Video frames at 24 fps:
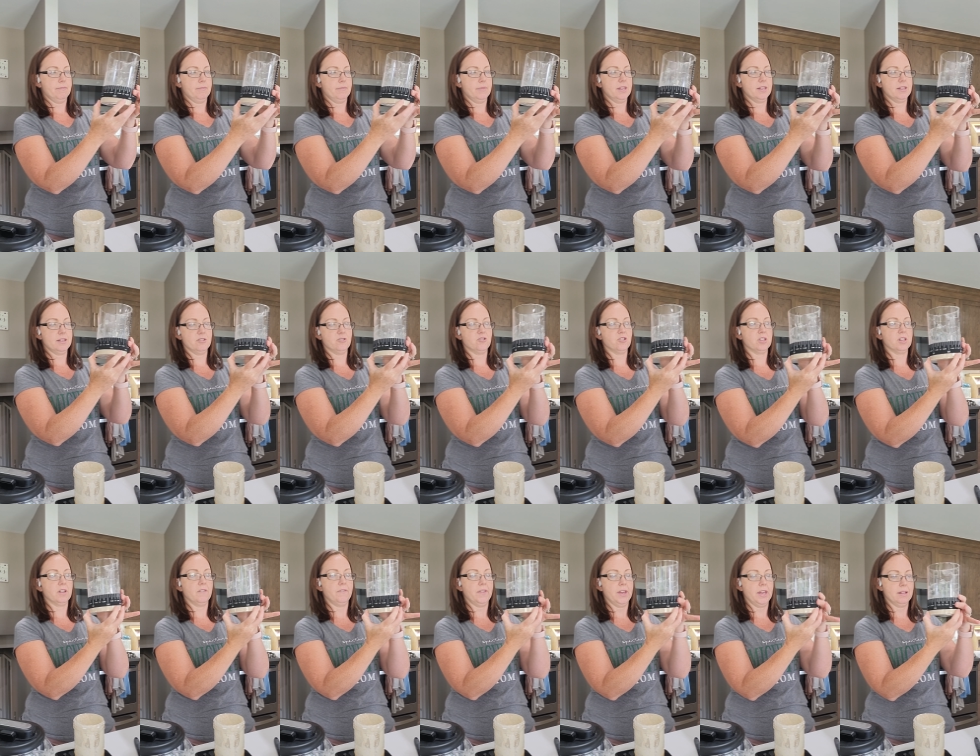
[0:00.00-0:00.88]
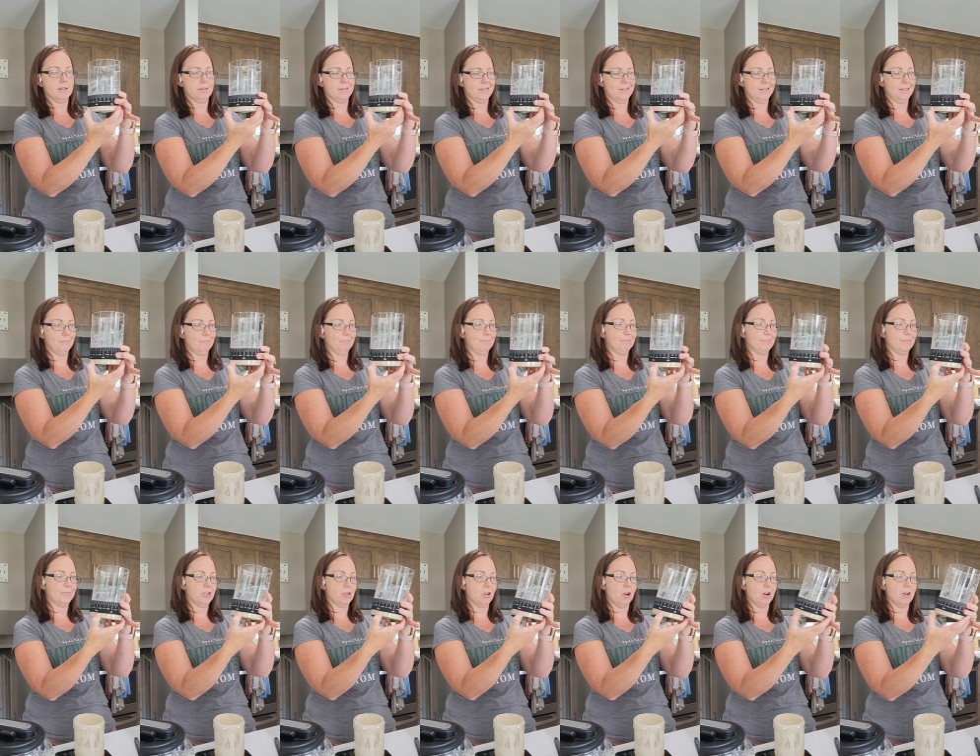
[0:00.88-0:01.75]
This is just a fancy
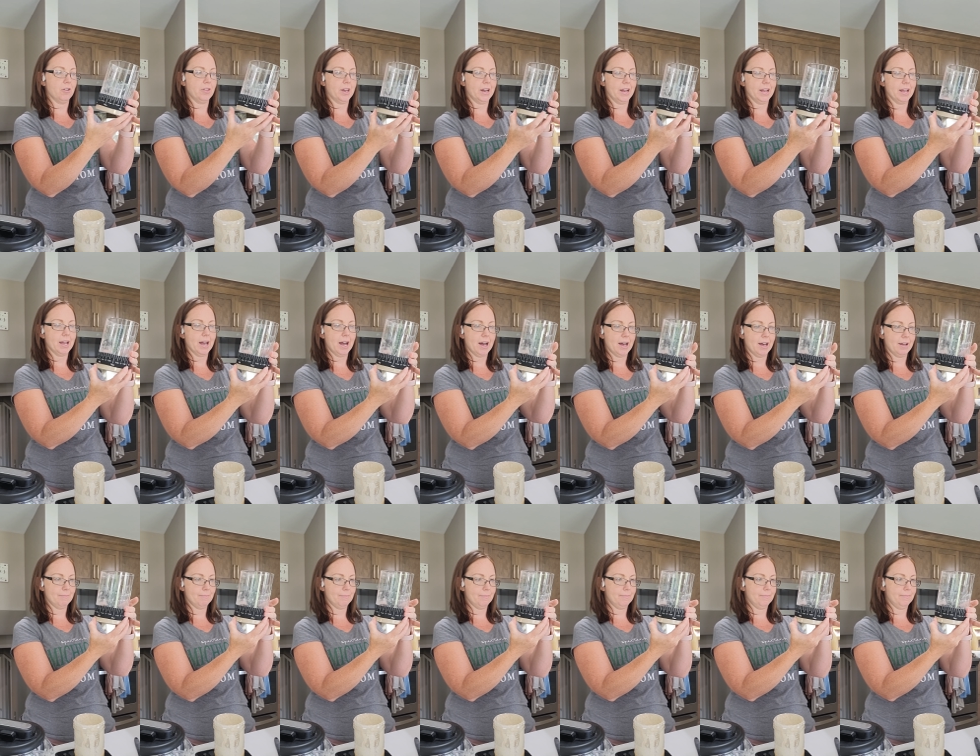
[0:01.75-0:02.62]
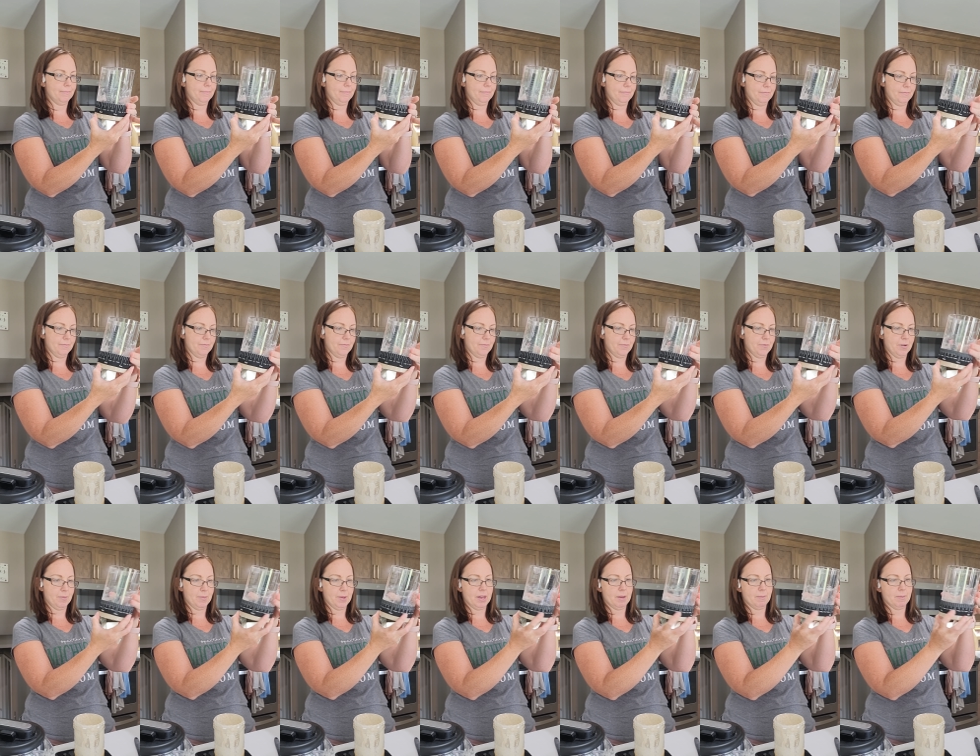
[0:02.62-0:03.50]
jar that I got
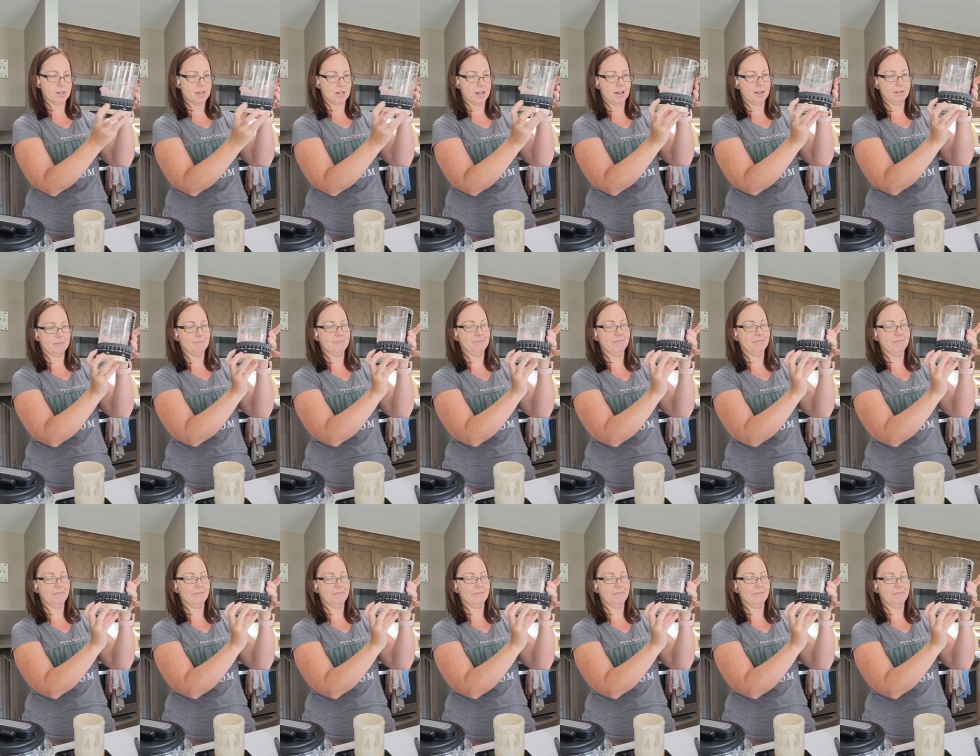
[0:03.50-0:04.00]
from Amazon.